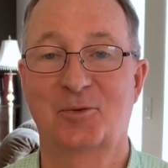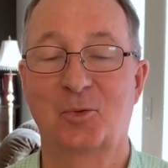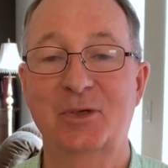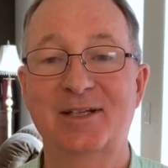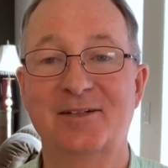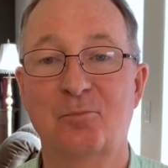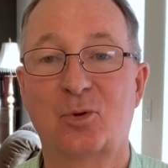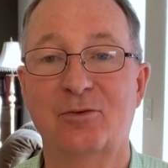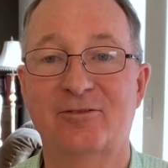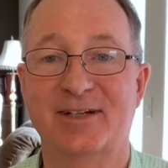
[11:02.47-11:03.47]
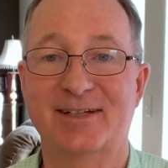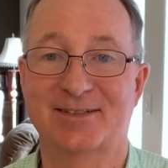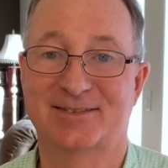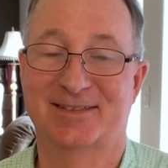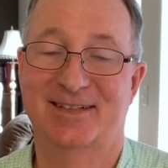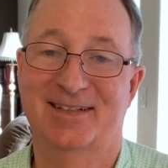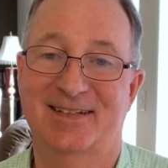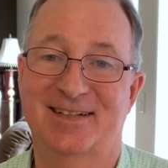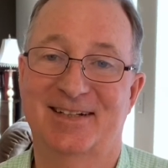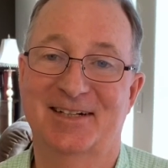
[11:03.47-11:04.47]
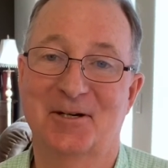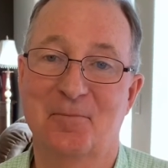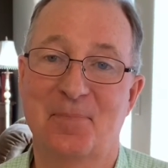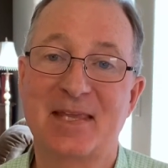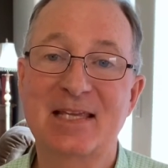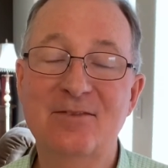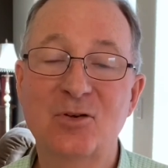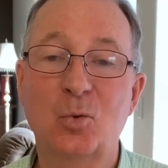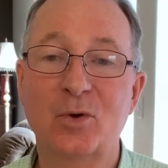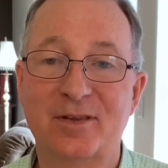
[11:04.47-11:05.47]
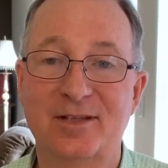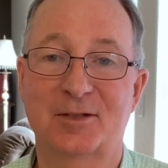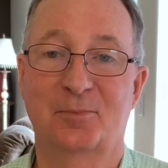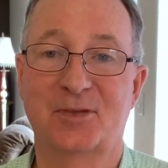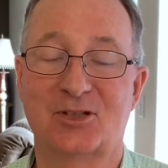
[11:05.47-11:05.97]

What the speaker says: We can prevail, even with him.